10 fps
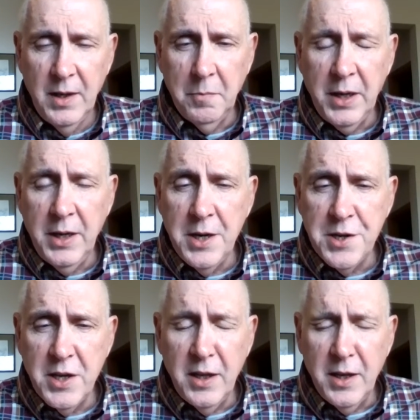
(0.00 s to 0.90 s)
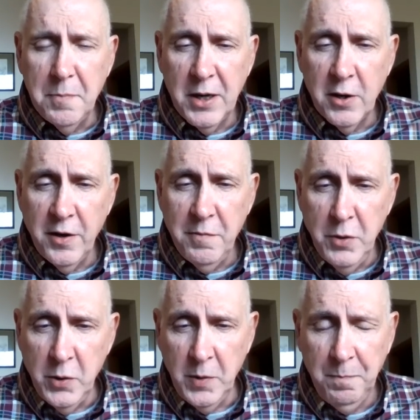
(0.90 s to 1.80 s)
But it is in the imperative
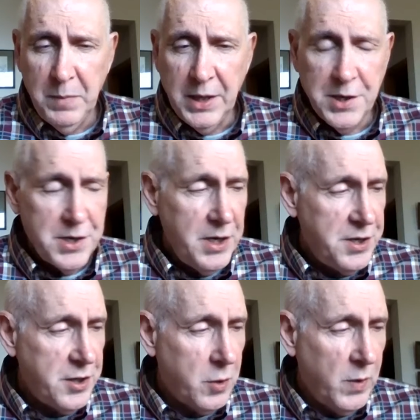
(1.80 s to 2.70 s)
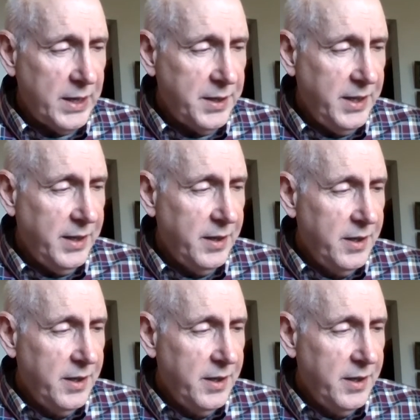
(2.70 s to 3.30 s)
mood because it's directing